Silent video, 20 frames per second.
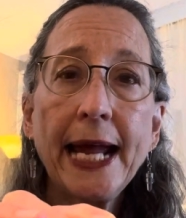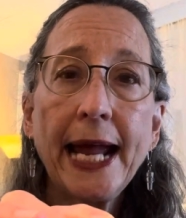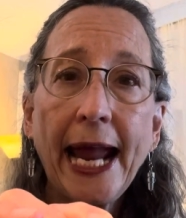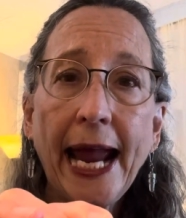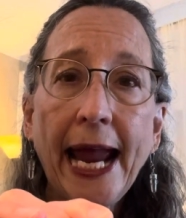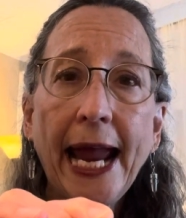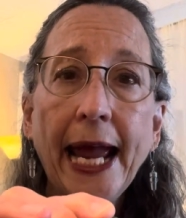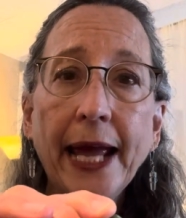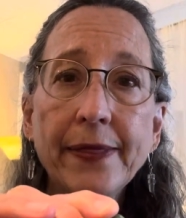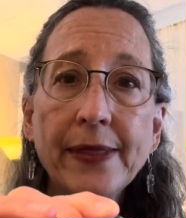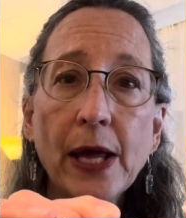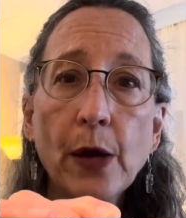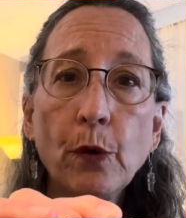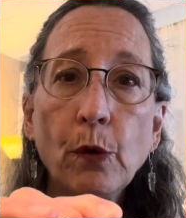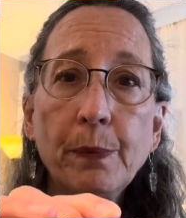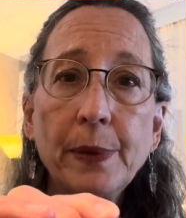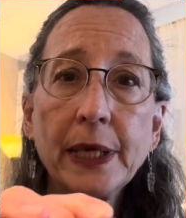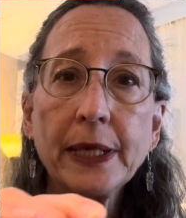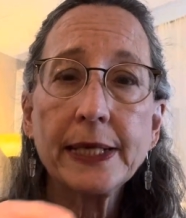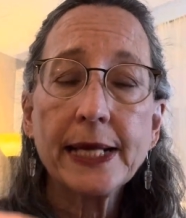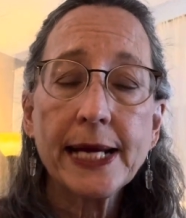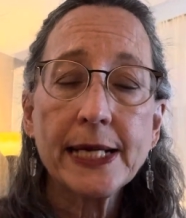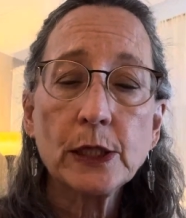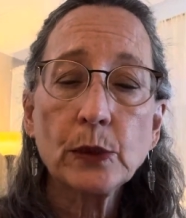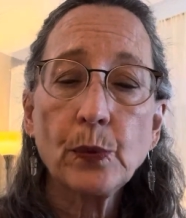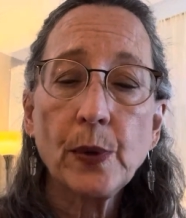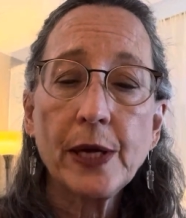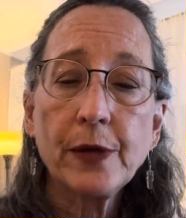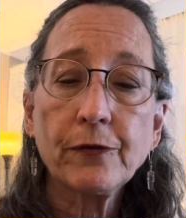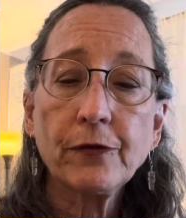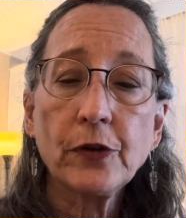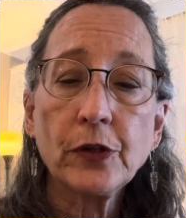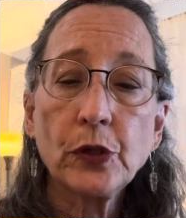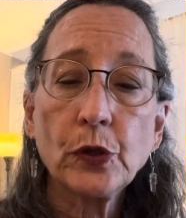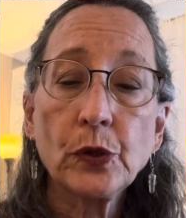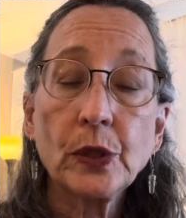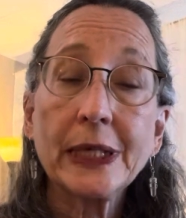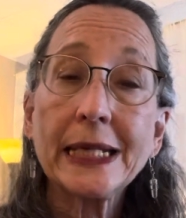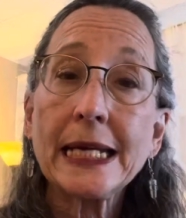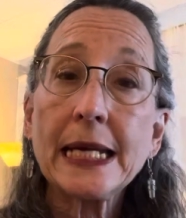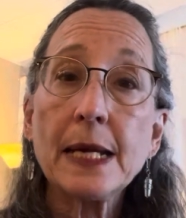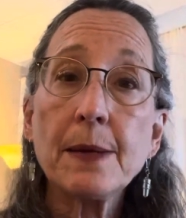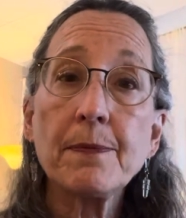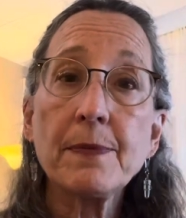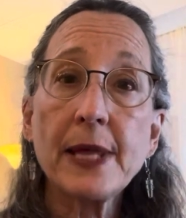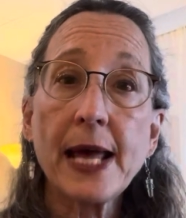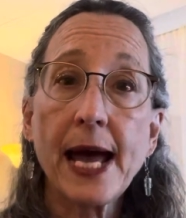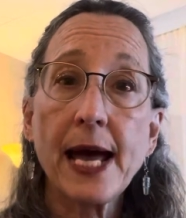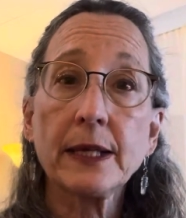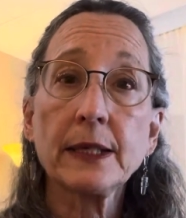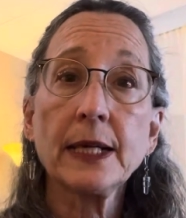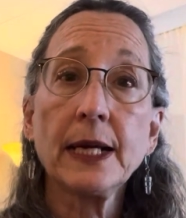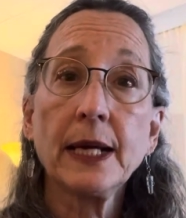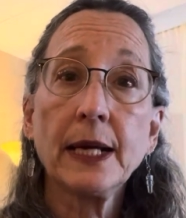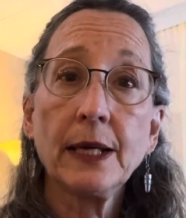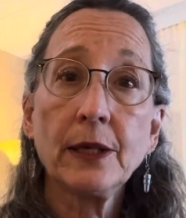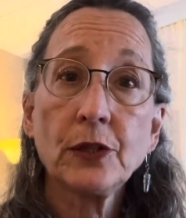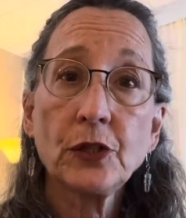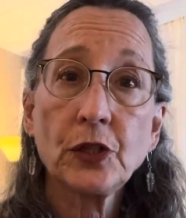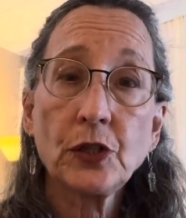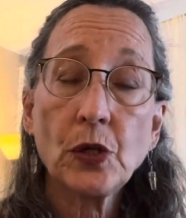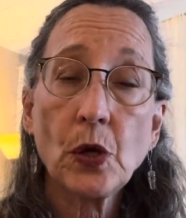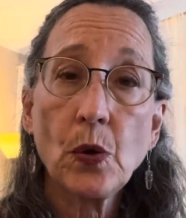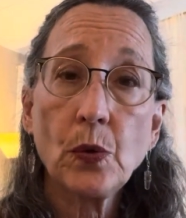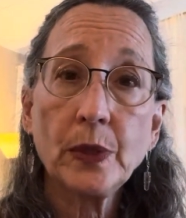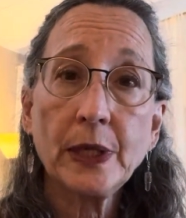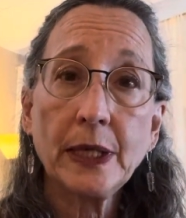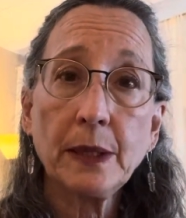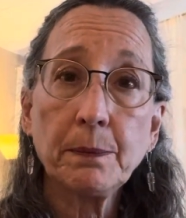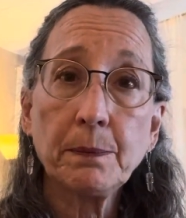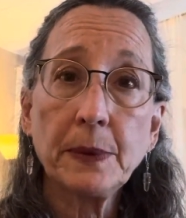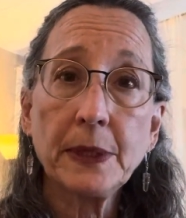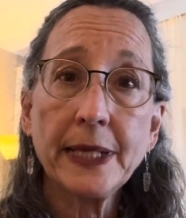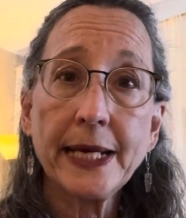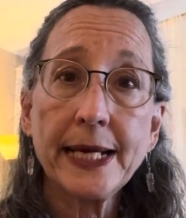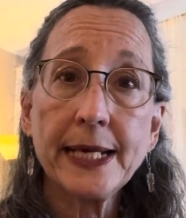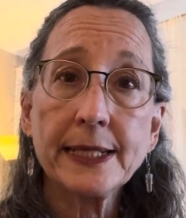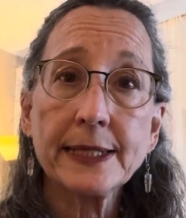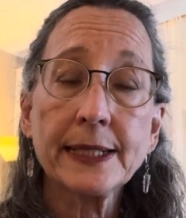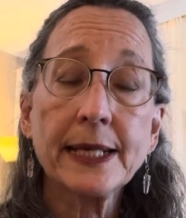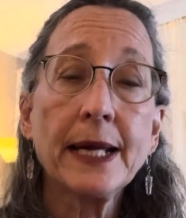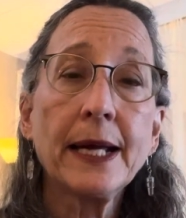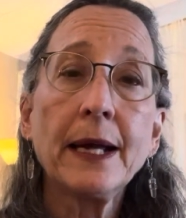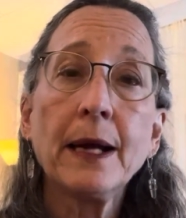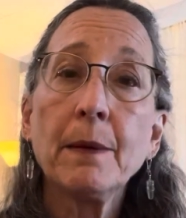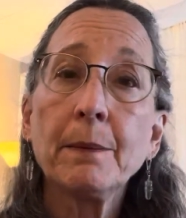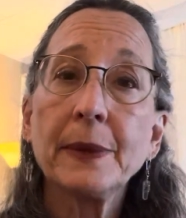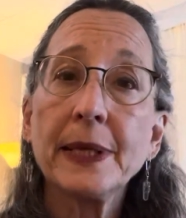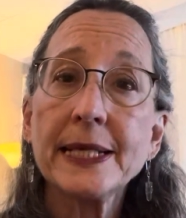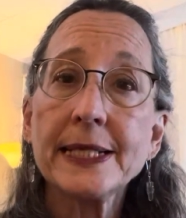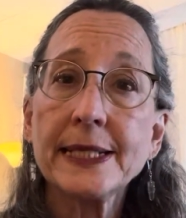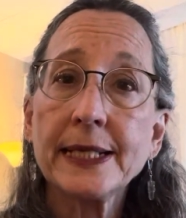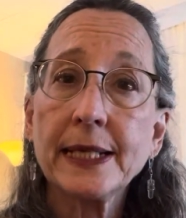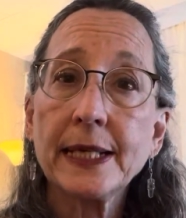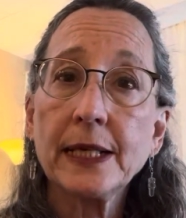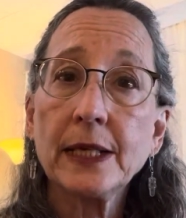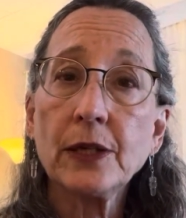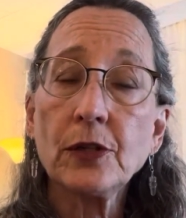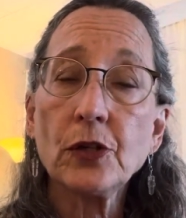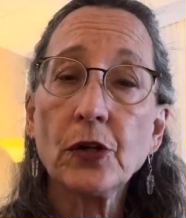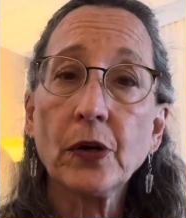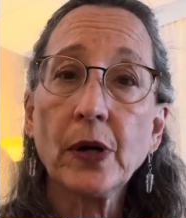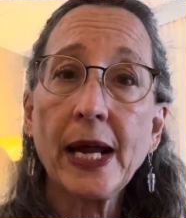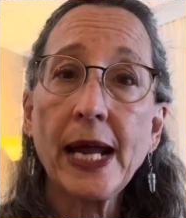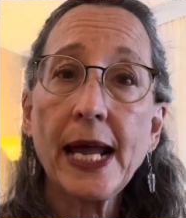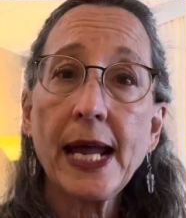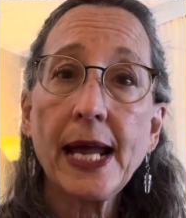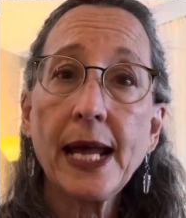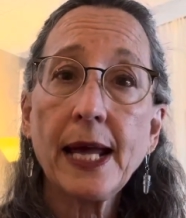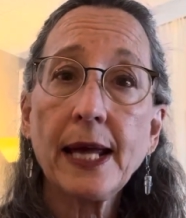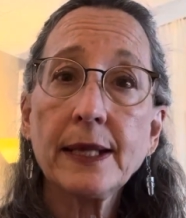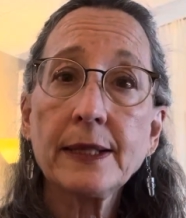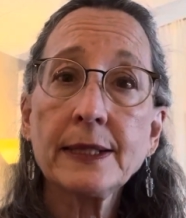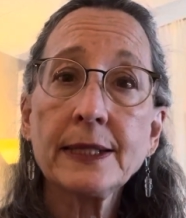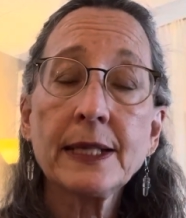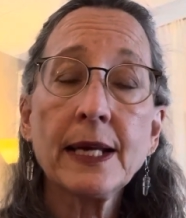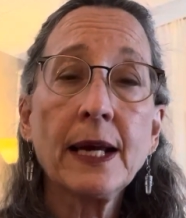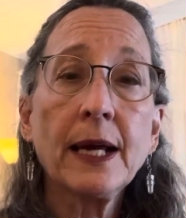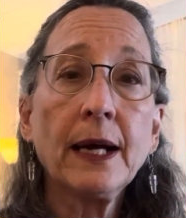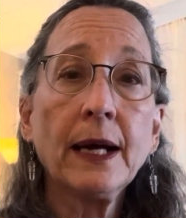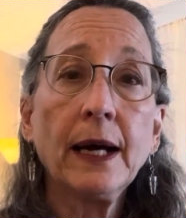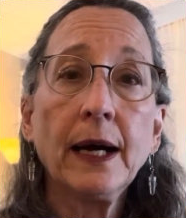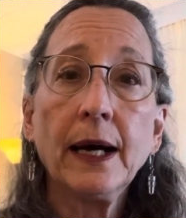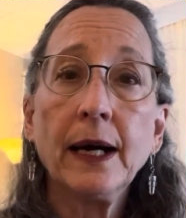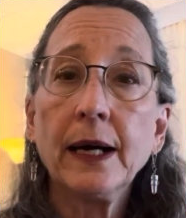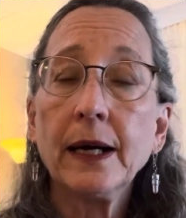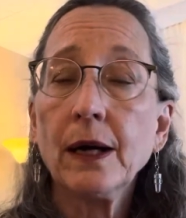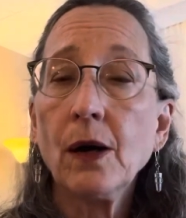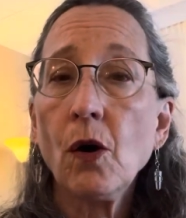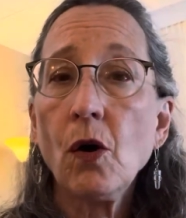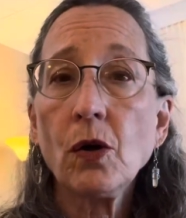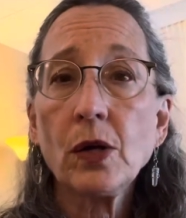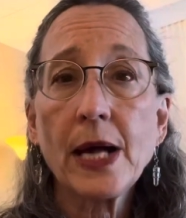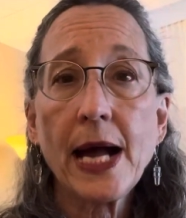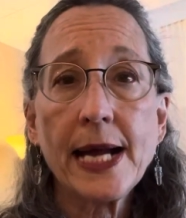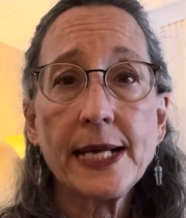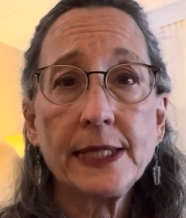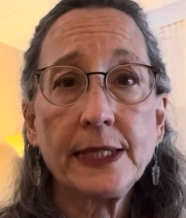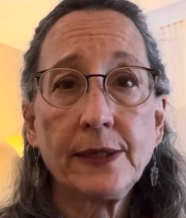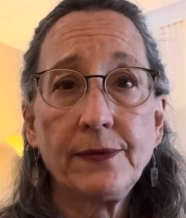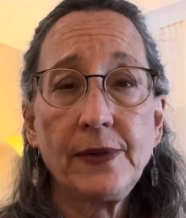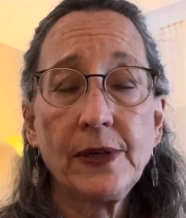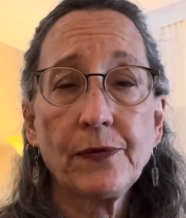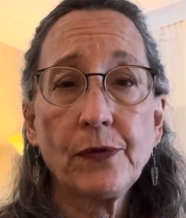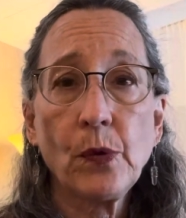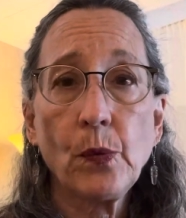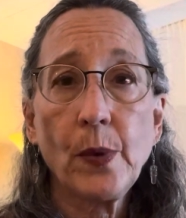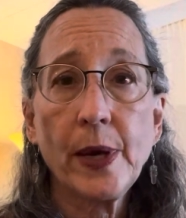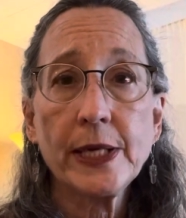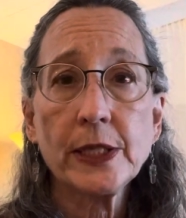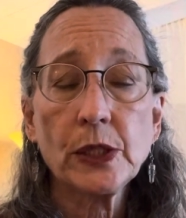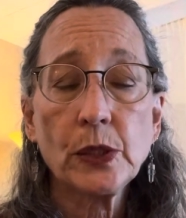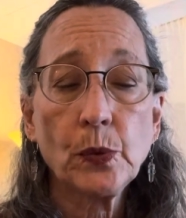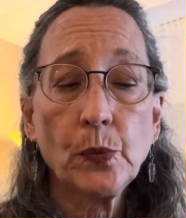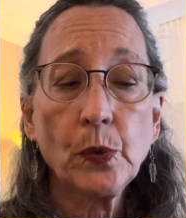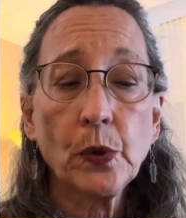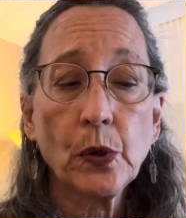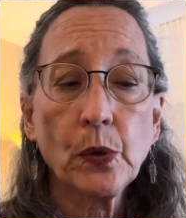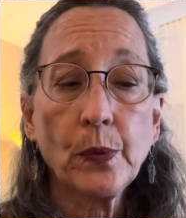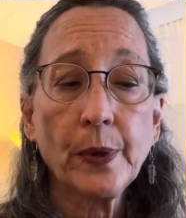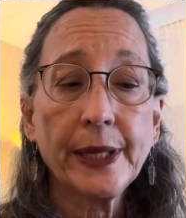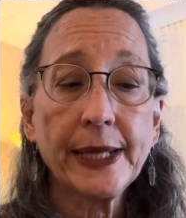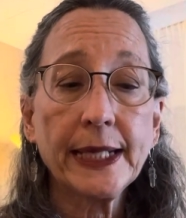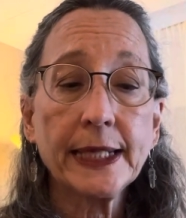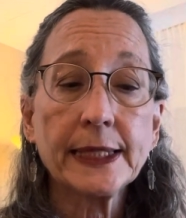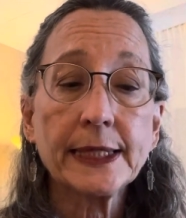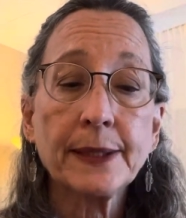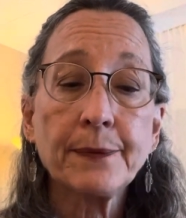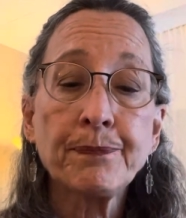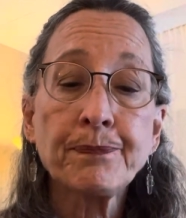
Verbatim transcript: And that will be a nice way for you to keep that stone in place, placing it in your hands, uh, all kinds of different ways to work with it.